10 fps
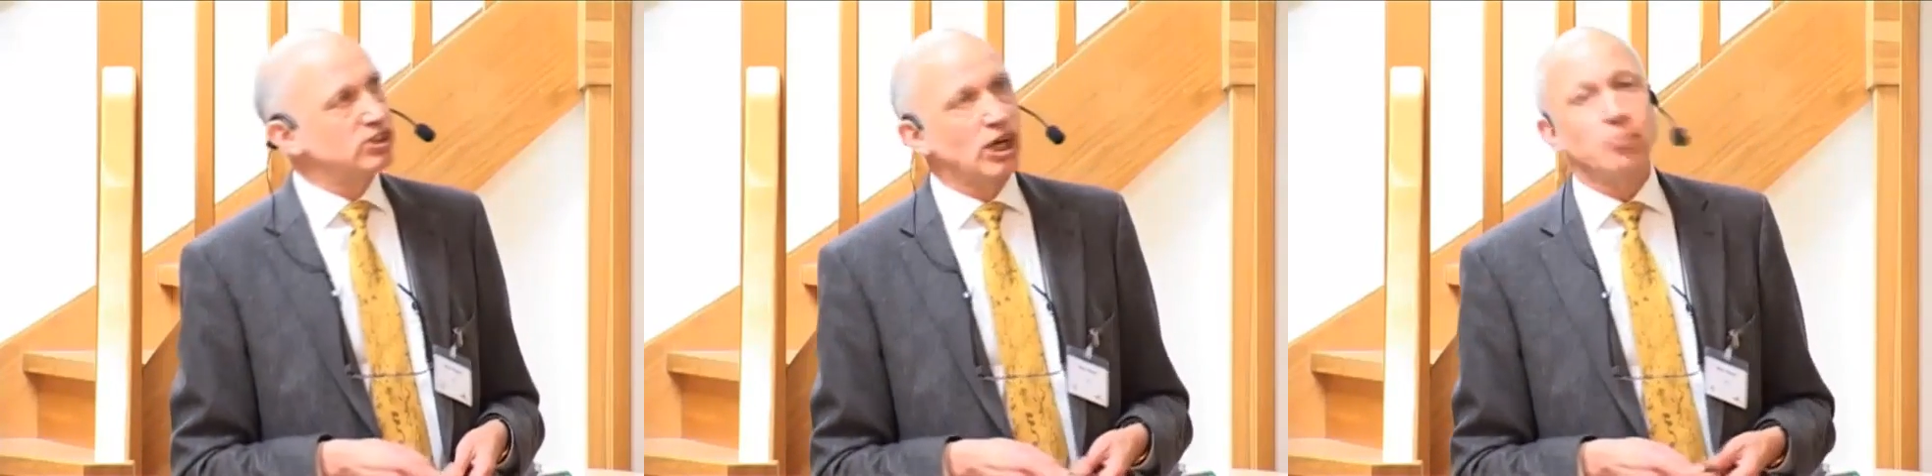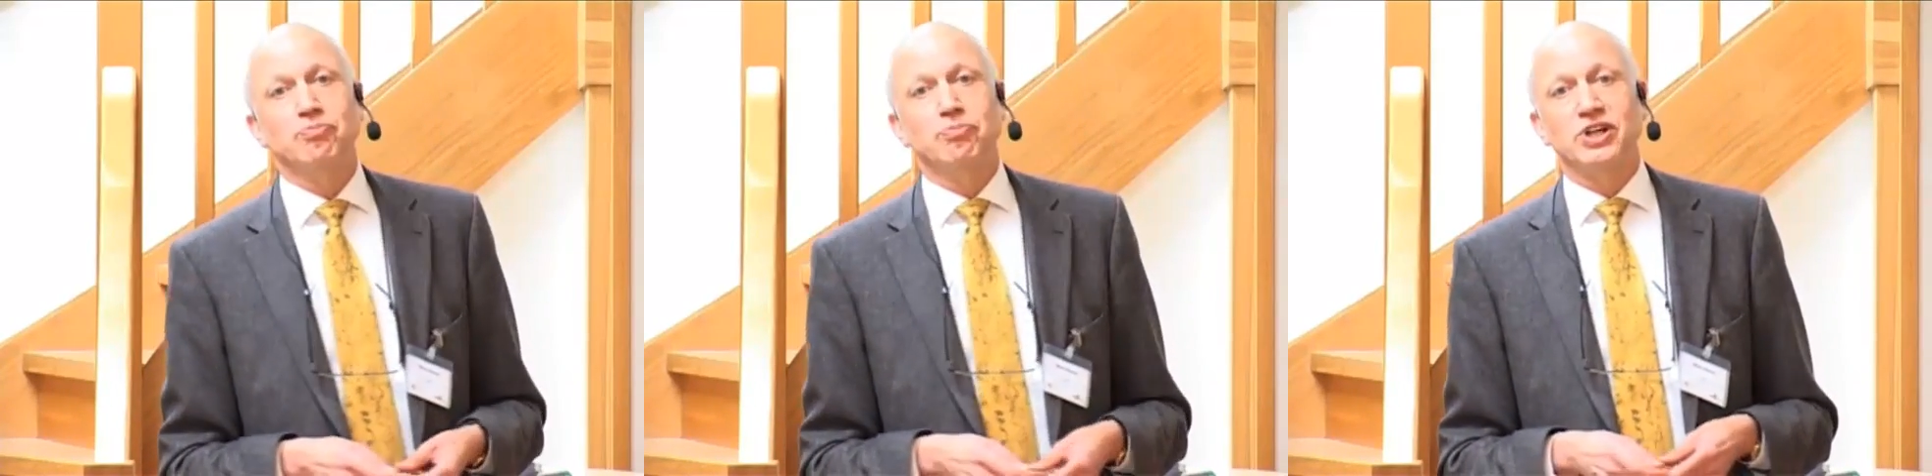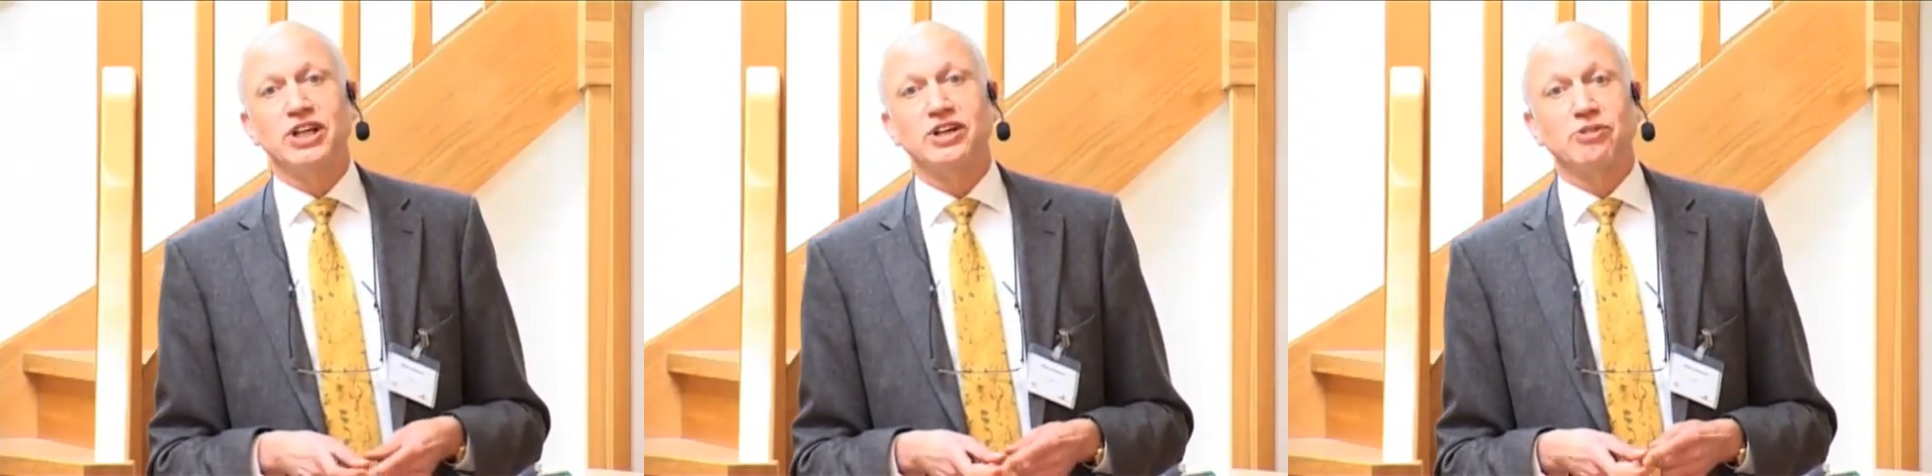
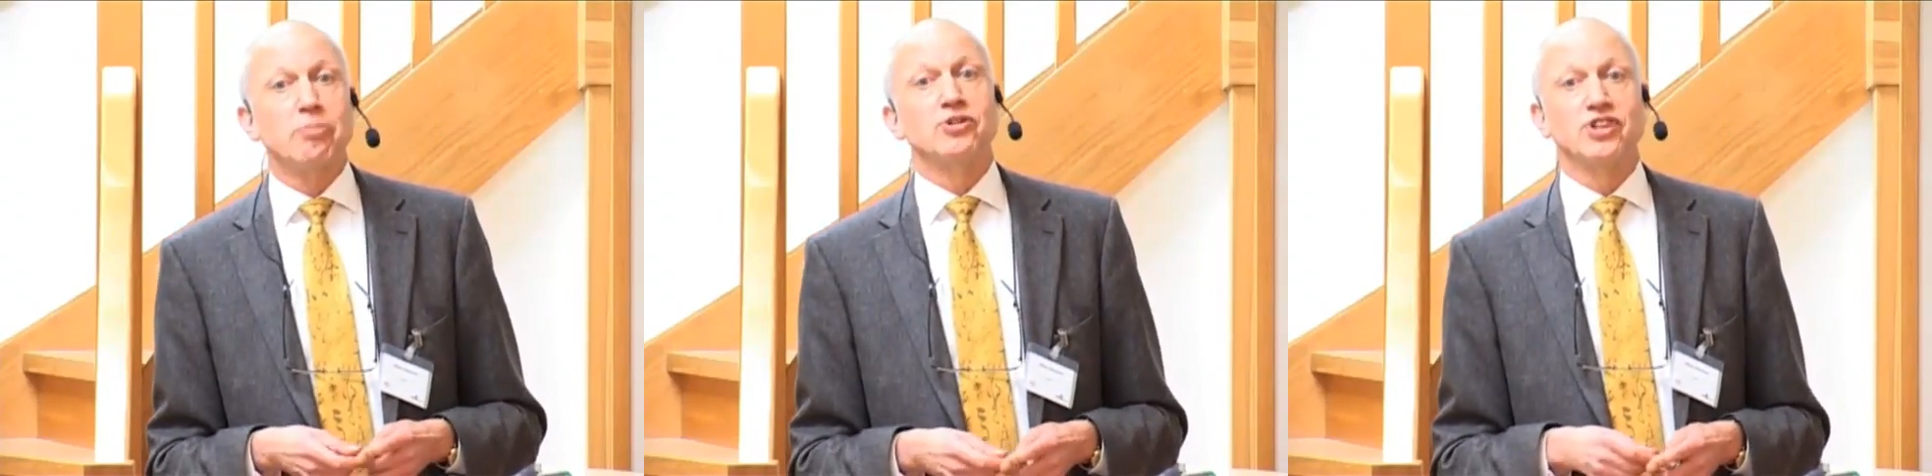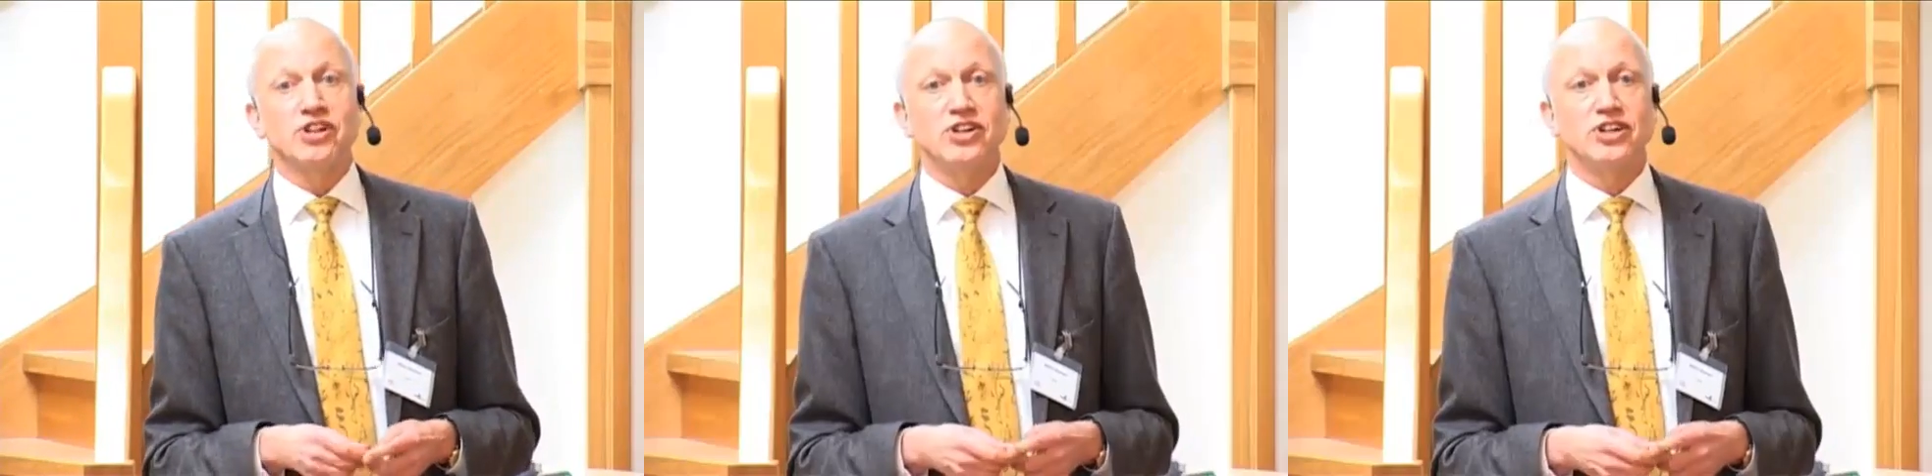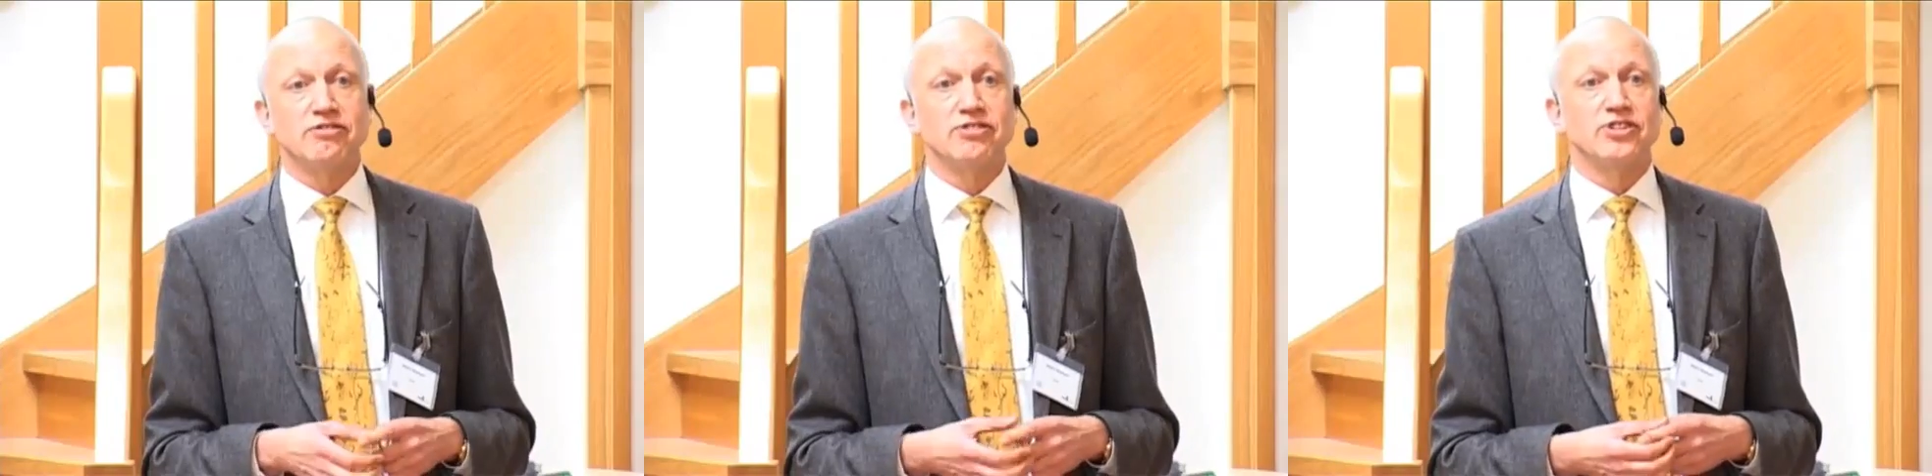company
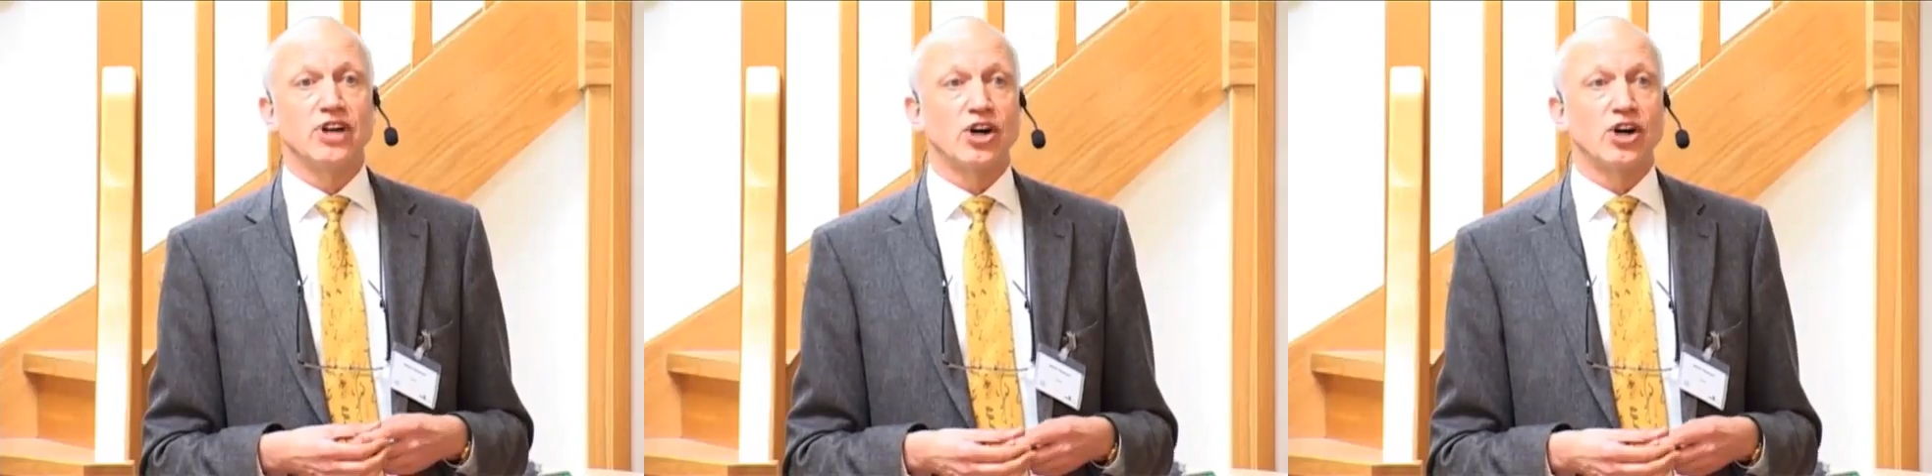representatives